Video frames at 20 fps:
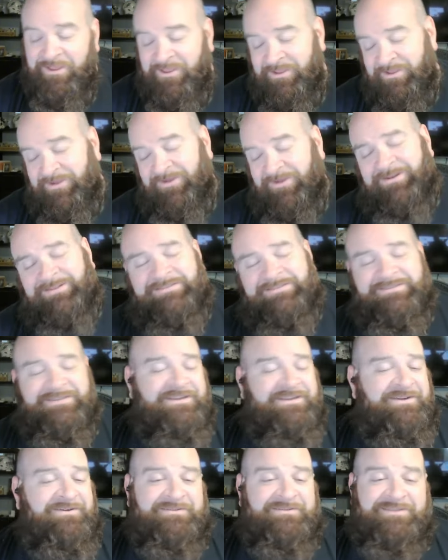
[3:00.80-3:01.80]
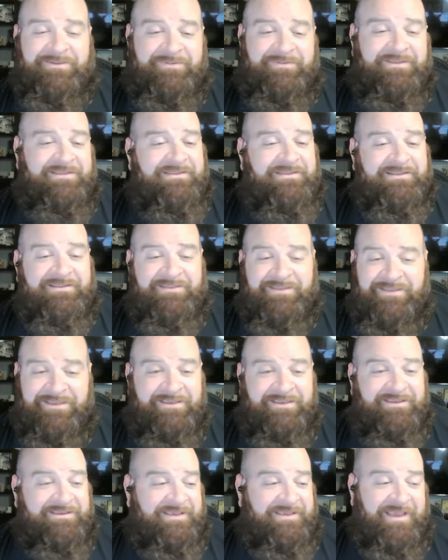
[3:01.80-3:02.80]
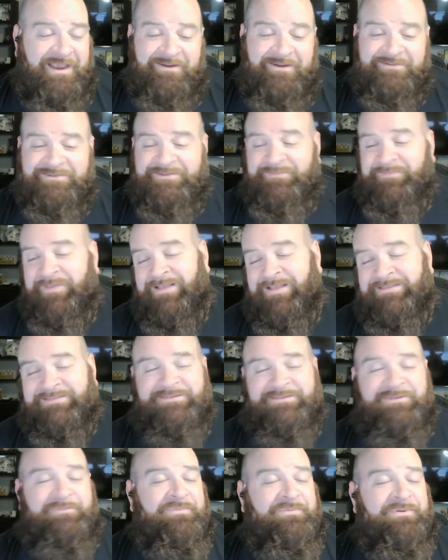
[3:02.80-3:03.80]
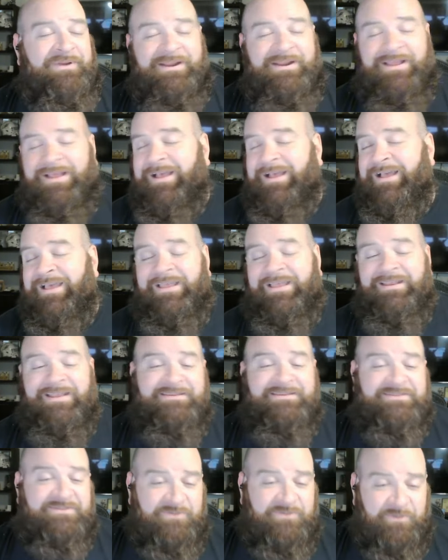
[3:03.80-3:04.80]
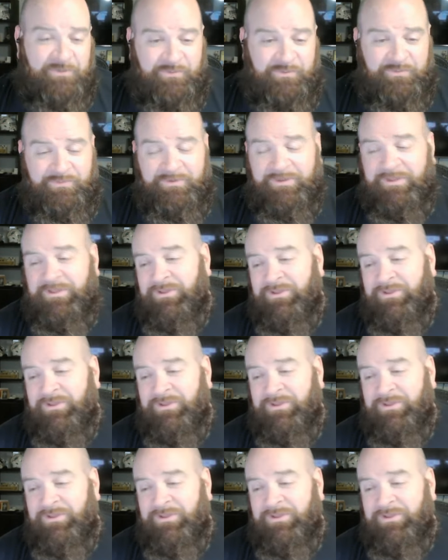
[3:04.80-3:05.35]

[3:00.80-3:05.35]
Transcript: You're going to sit here and tell me that the league cares about Sabrina Ionescu.